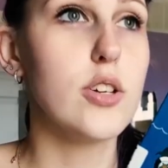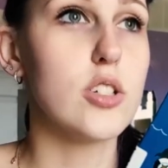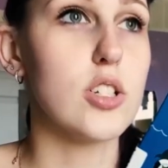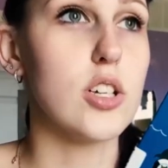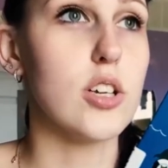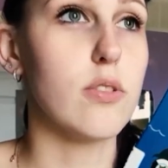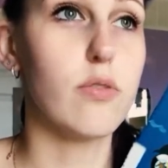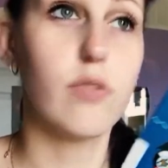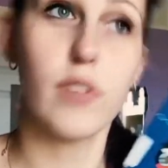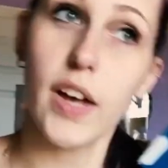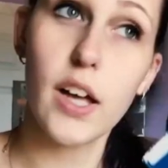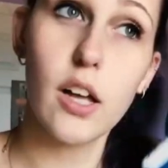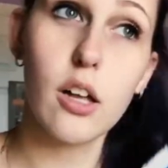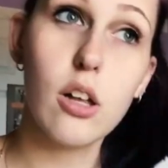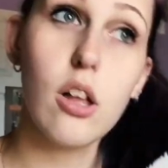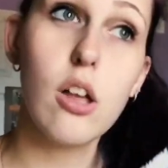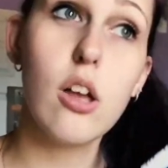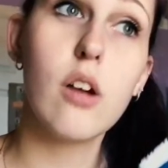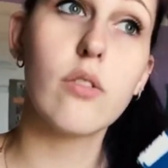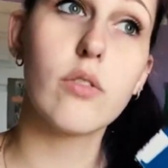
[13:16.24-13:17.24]
She fell
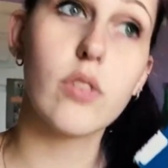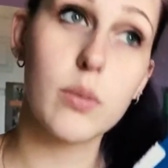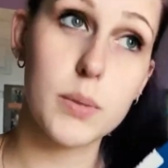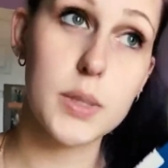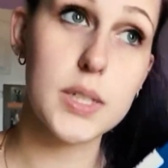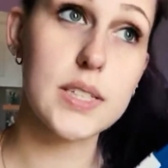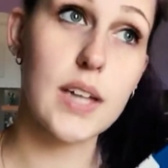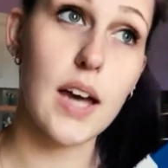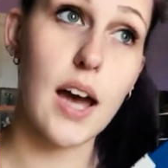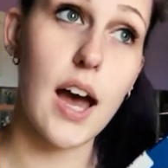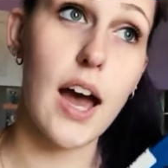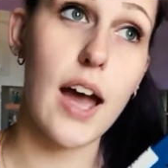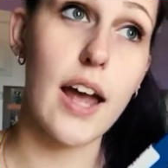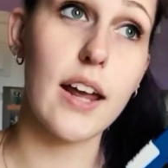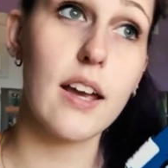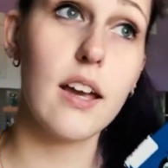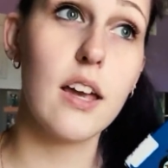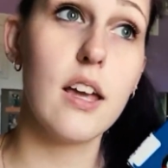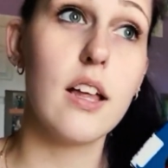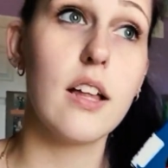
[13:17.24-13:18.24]
from the sky
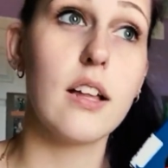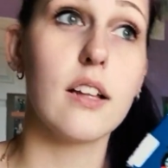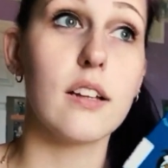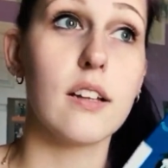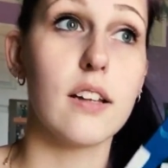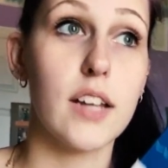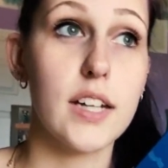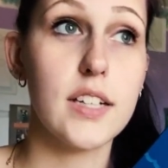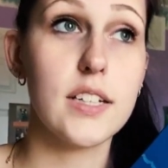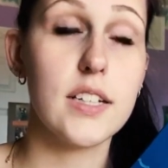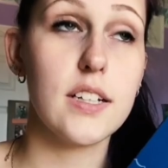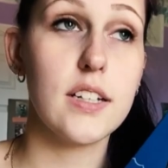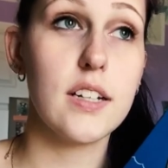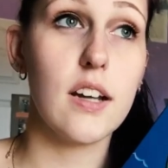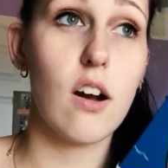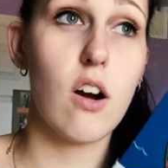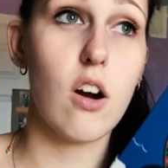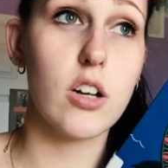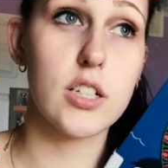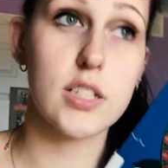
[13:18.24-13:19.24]
landed
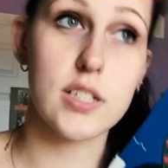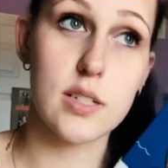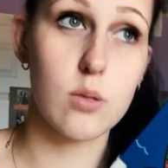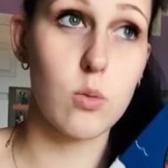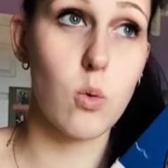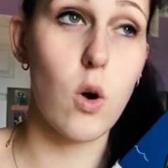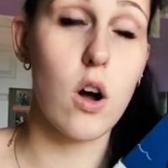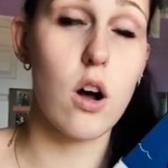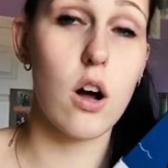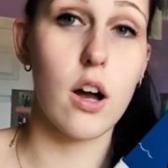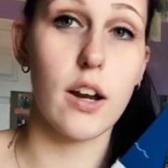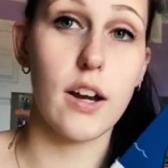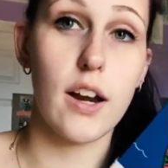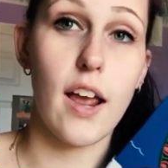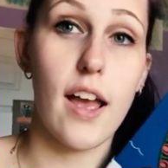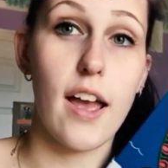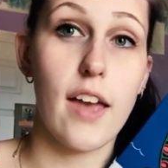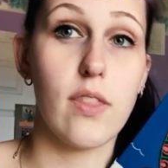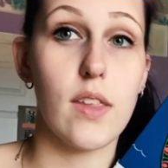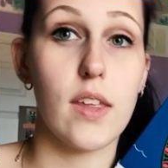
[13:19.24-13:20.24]
on a swan
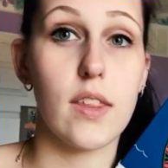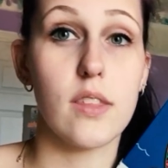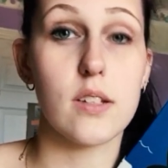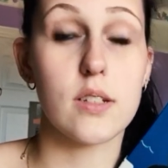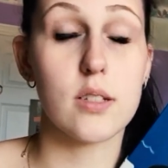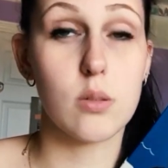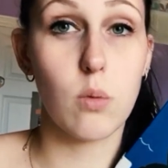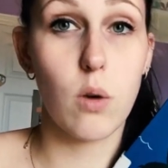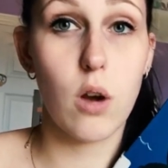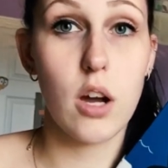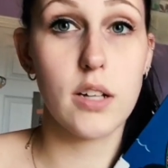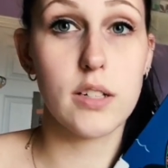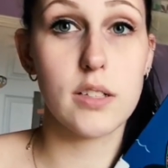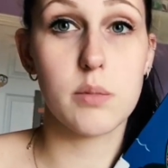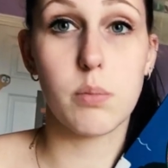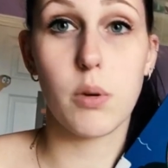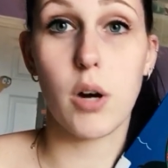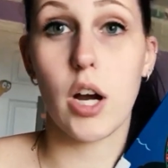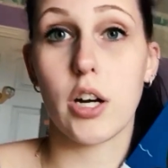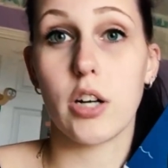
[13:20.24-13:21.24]
and then the swans
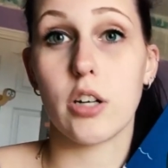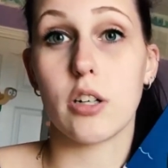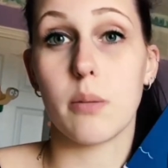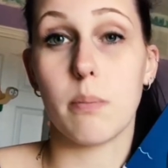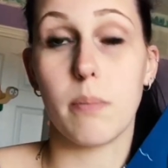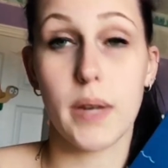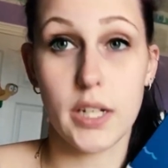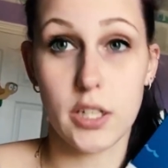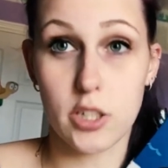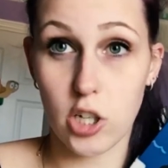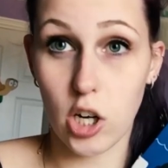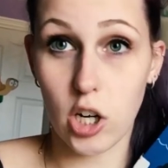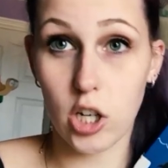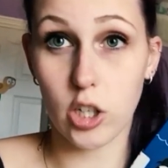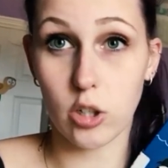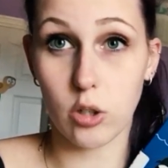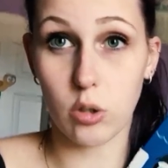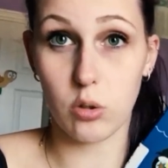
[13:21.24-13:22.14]
brought her to Big Turtle